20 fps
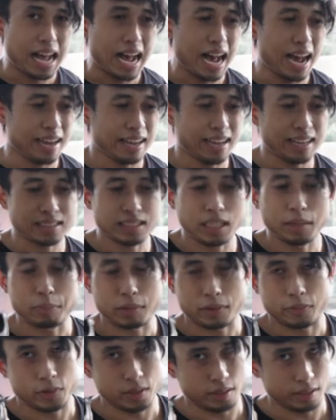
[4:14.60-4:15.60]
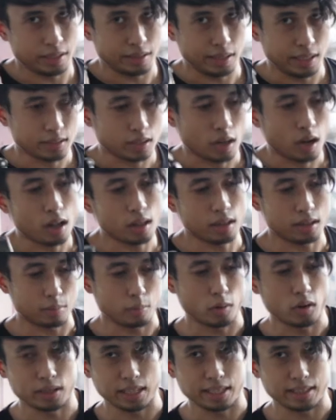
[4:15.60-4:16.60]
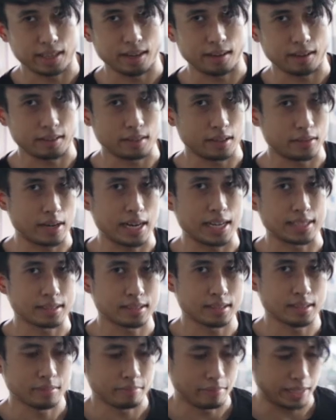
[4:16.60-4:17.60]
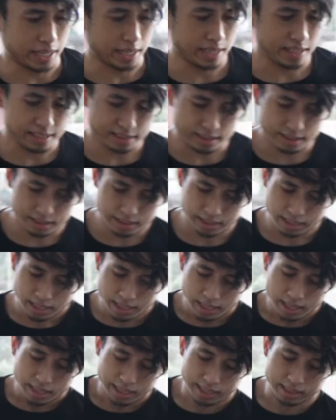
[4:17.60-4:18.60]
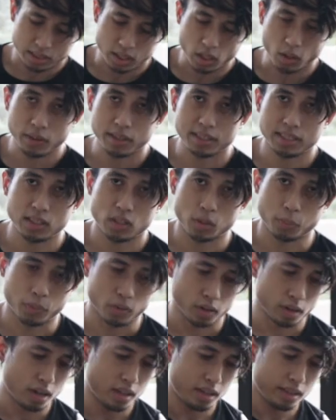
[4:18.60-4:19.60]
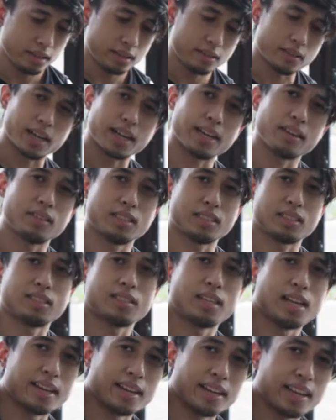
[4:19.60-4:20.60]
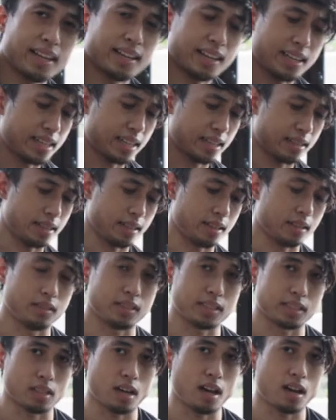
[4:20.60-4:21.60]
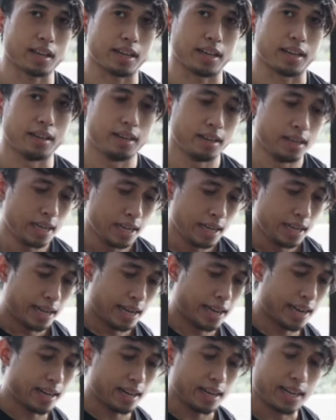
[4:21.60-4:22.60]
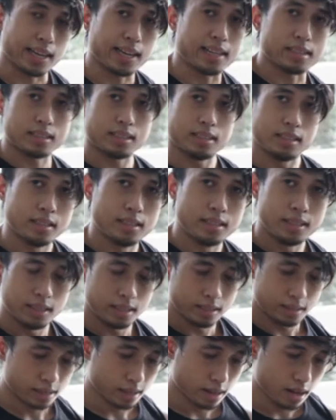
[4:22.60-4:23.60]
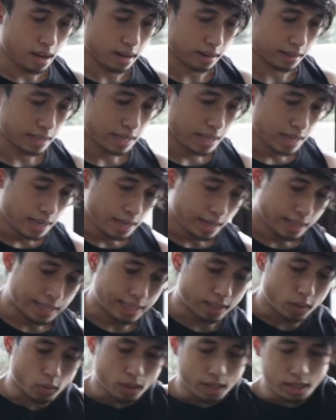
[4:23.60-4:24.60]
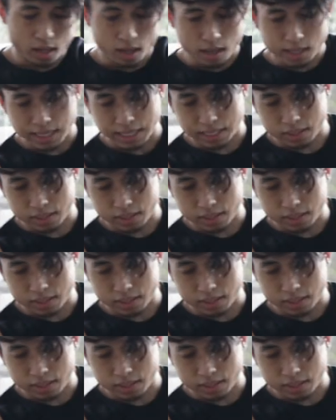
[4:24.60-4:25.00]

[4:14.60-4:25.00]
I actually prefer this collar more than the, the rest because it's so easy to put on, right? You just slide it in and then you just lock it. And like it's locked. And to unlock